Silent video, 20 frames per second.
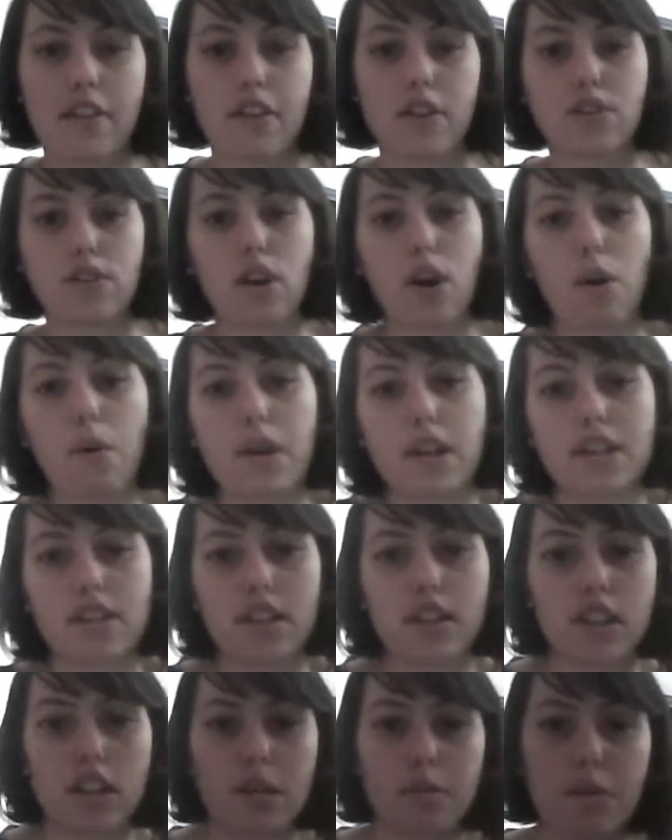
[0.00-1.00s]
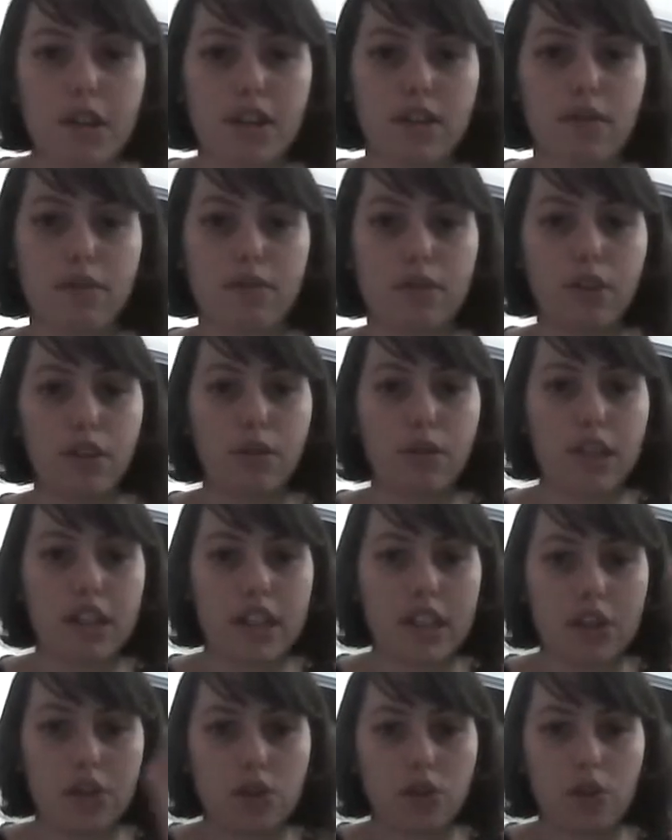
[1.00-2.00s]
There's always a little bit of
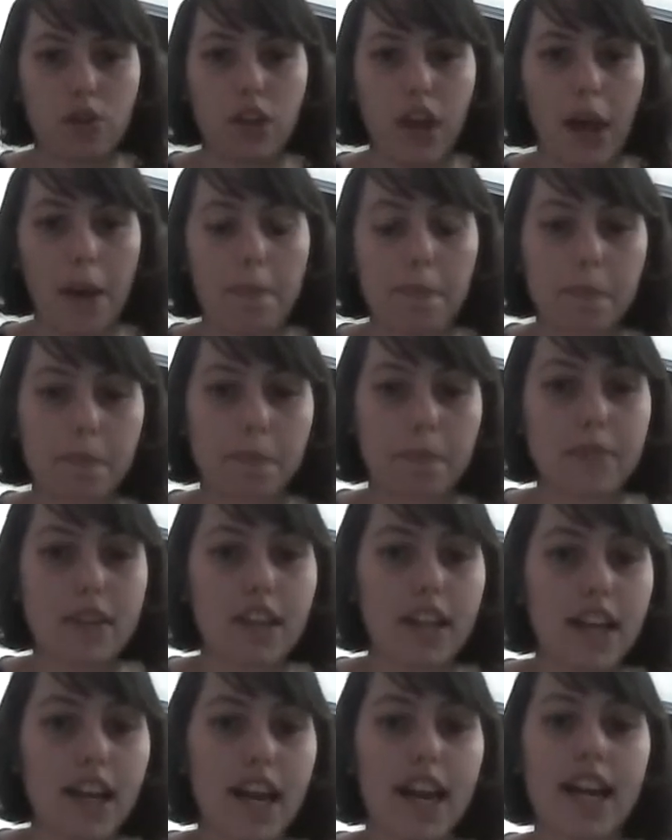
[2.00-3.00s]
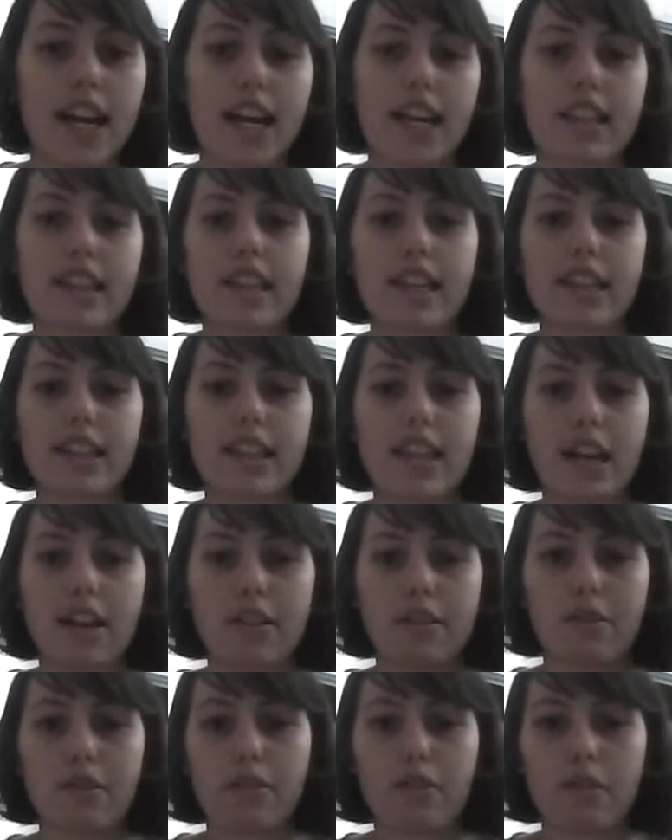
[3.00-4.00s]
fluidness to them. And I think that
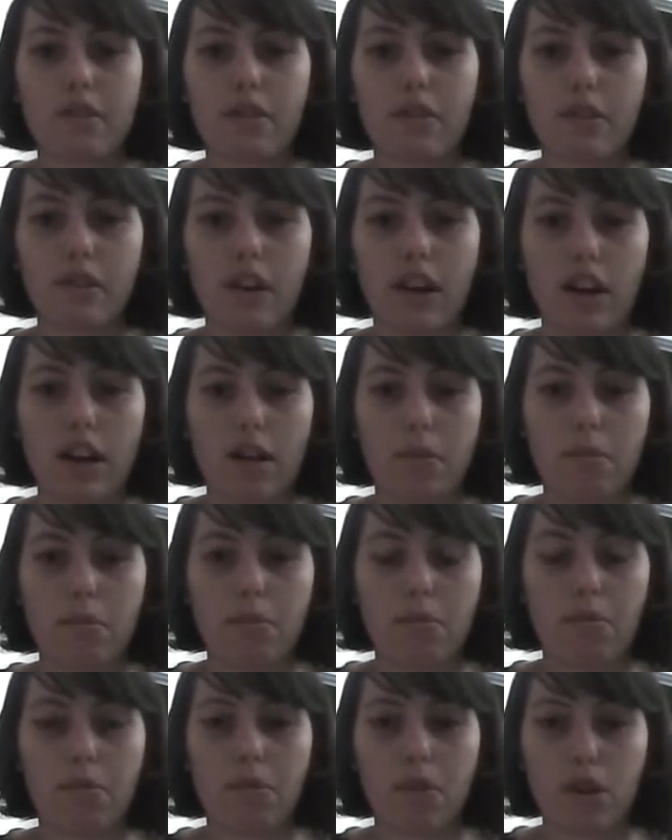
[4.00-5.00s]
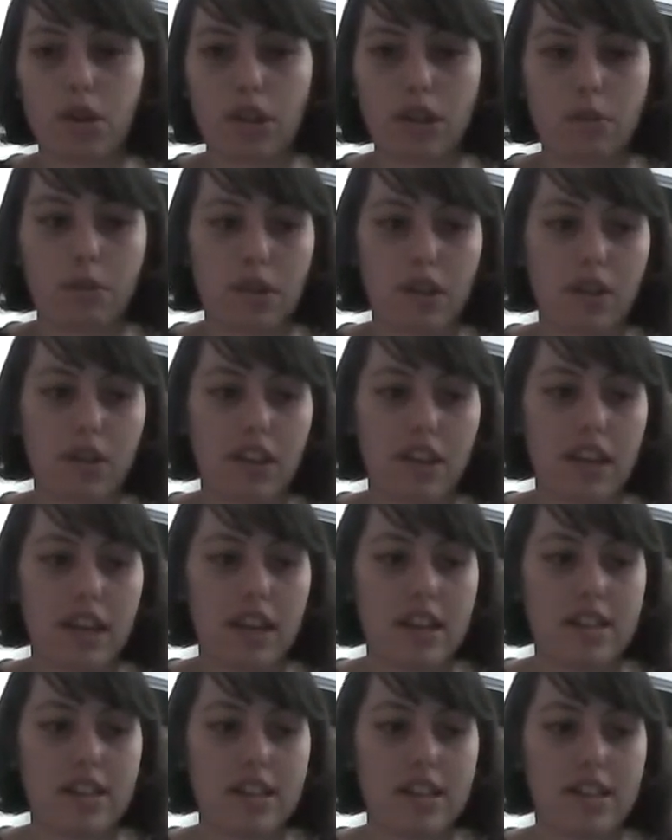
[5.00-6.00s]
works with
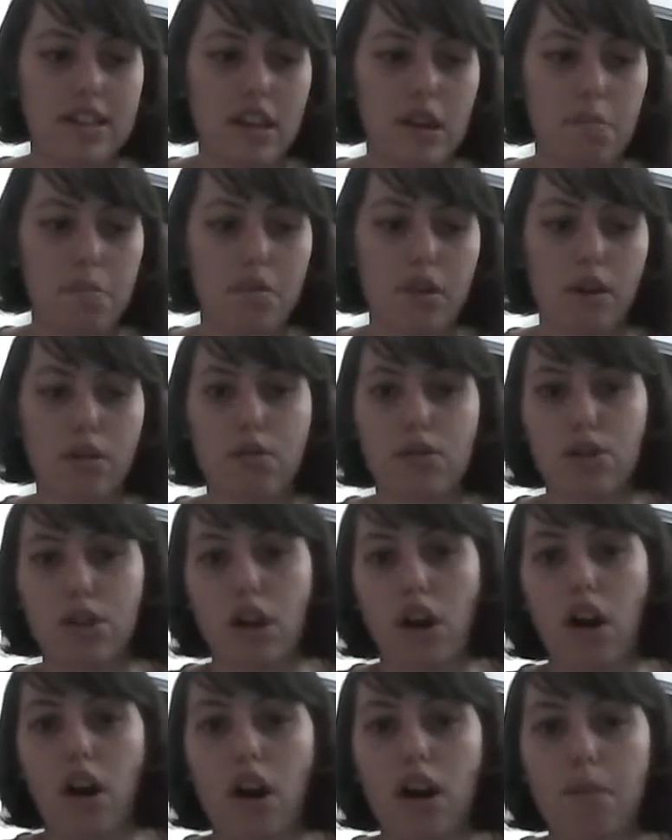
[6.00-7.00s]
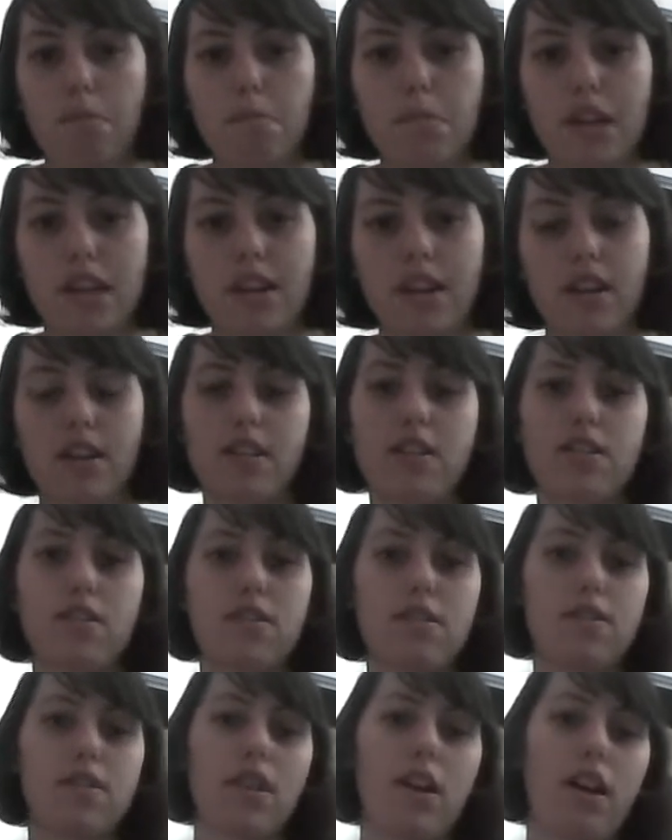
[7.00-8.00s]
his approach to art
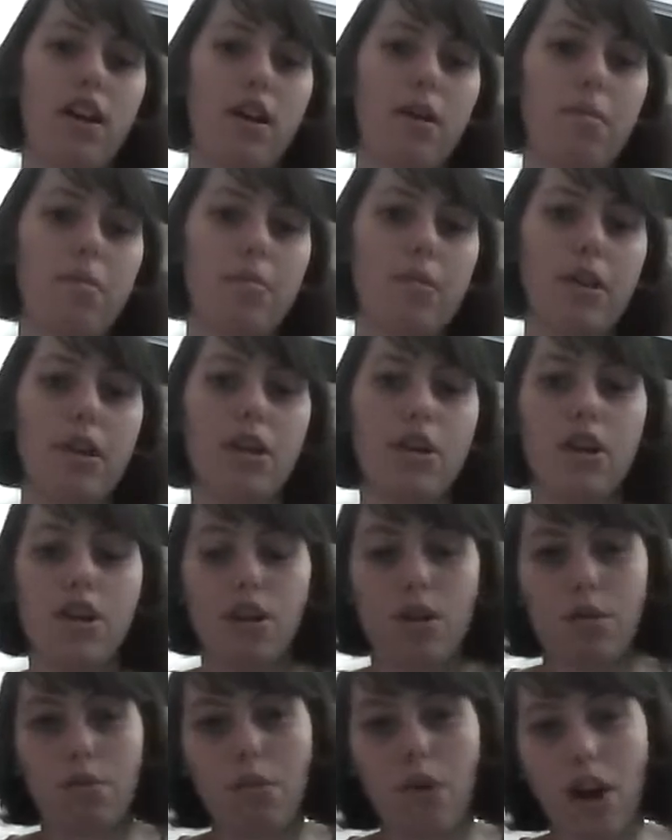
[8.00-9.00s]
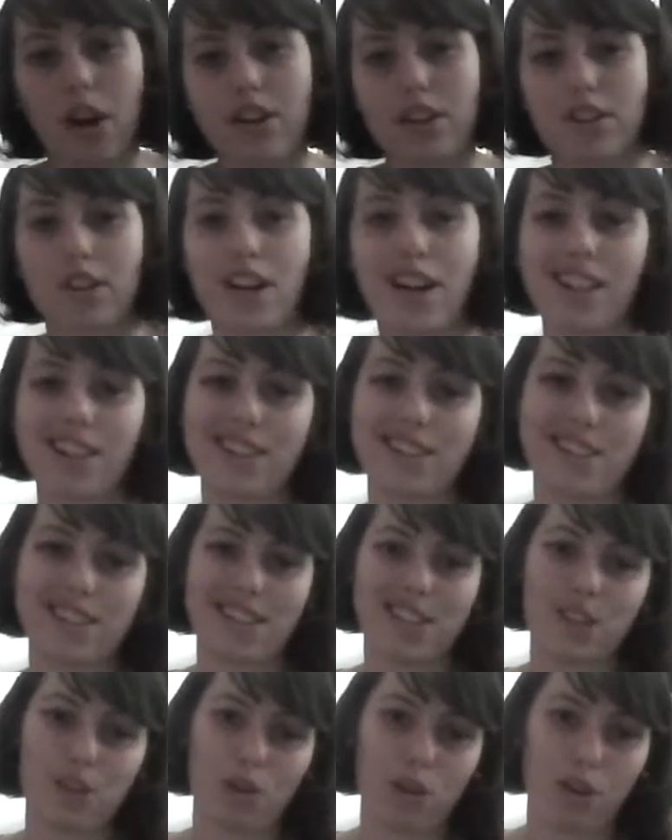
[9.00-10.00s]
because
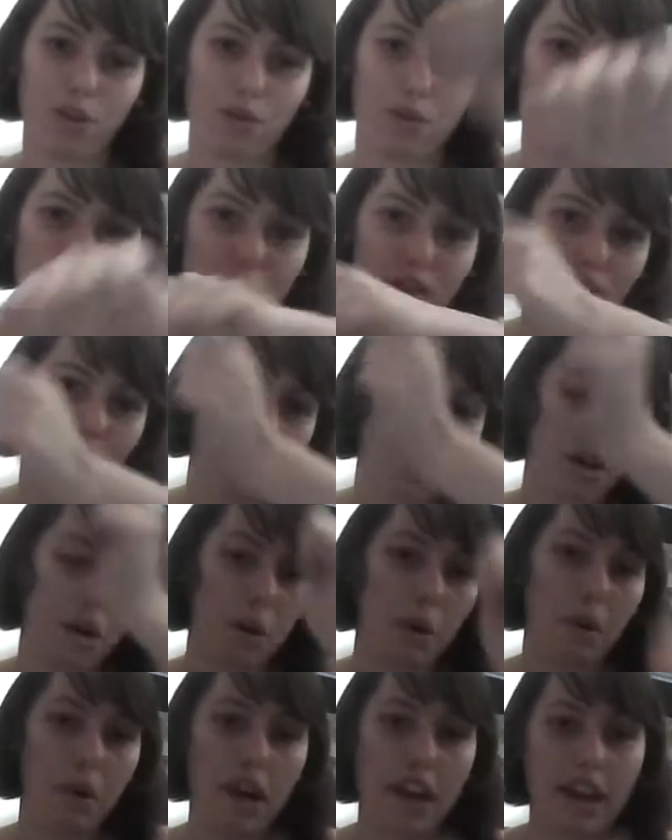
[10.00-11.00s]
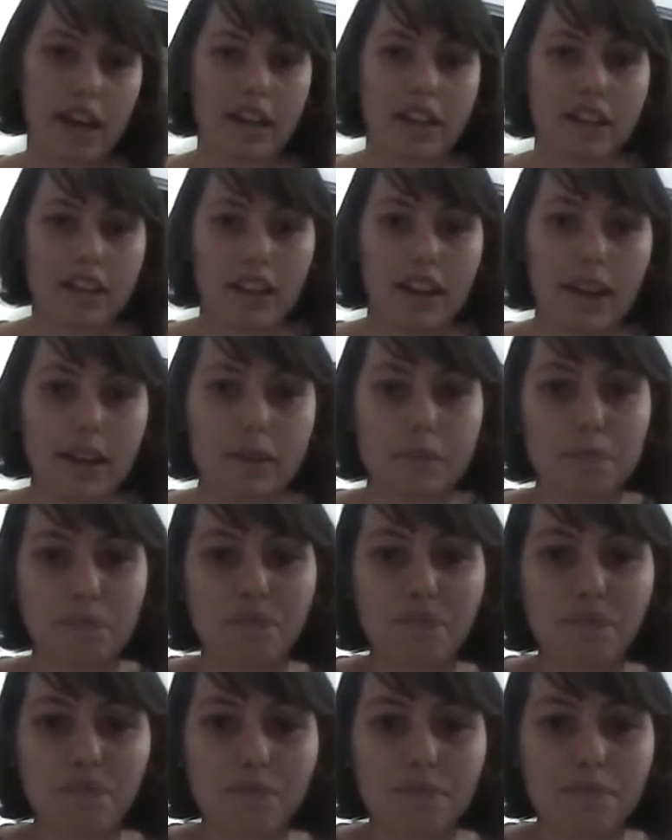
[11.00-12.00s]
watercolors sort of flow. And
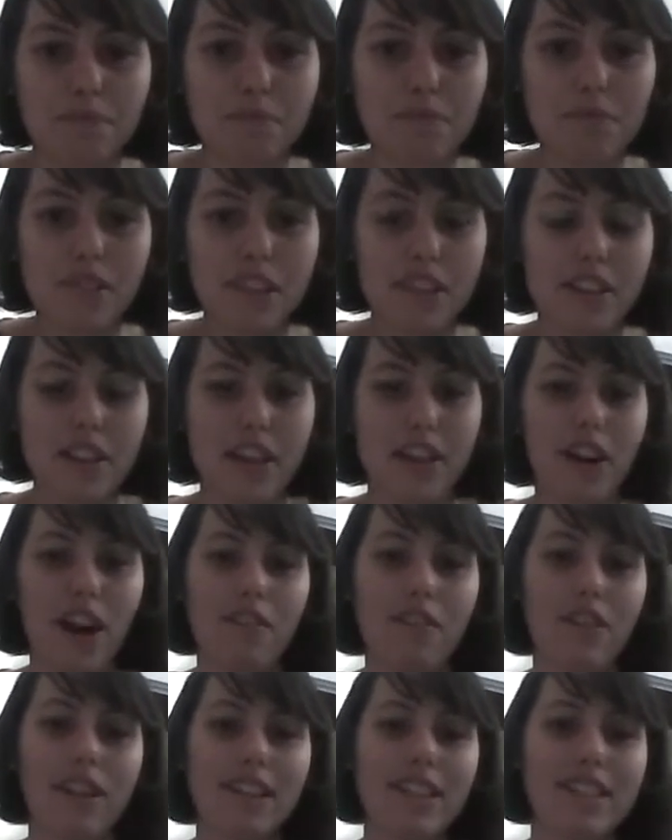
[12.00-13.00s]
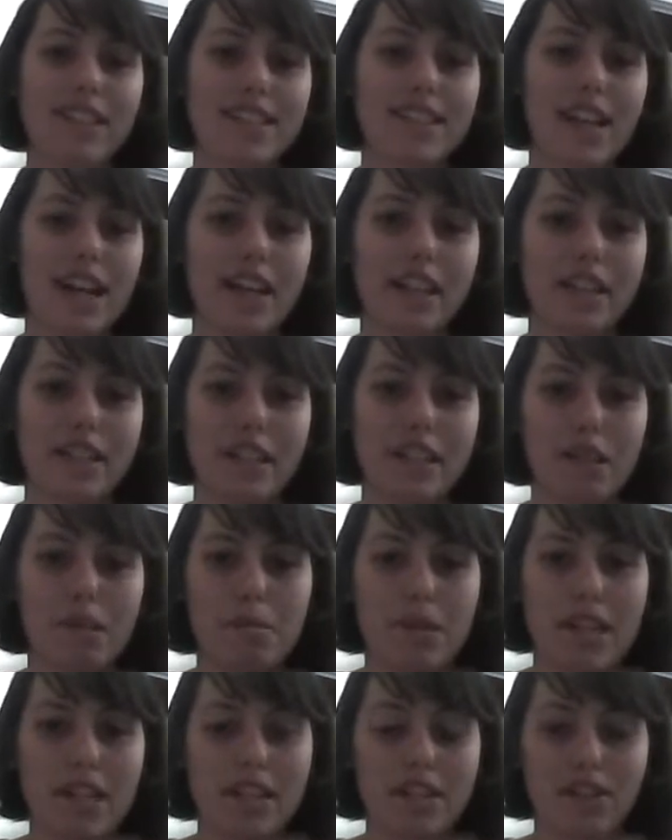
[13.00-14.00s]
they're not really designed to
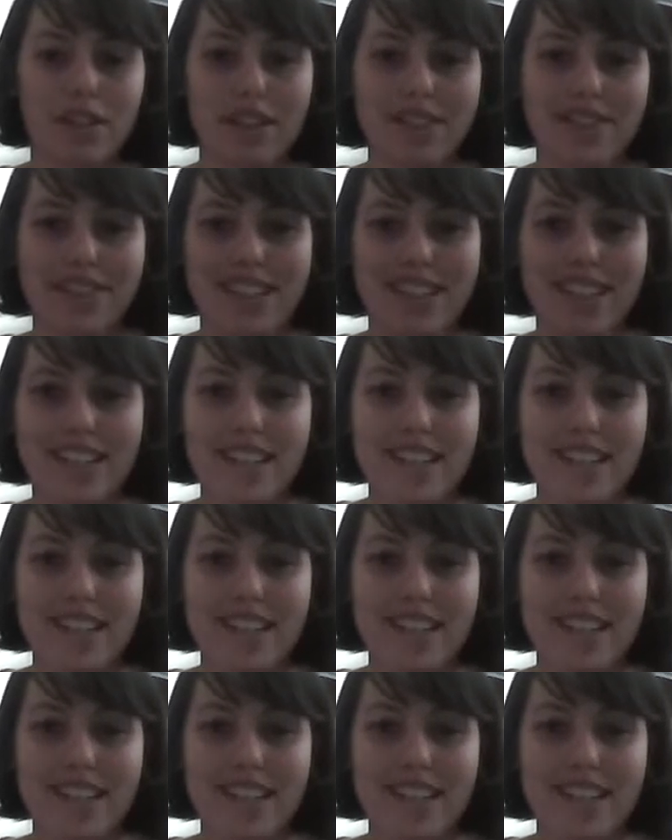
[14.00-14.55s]
be sort of,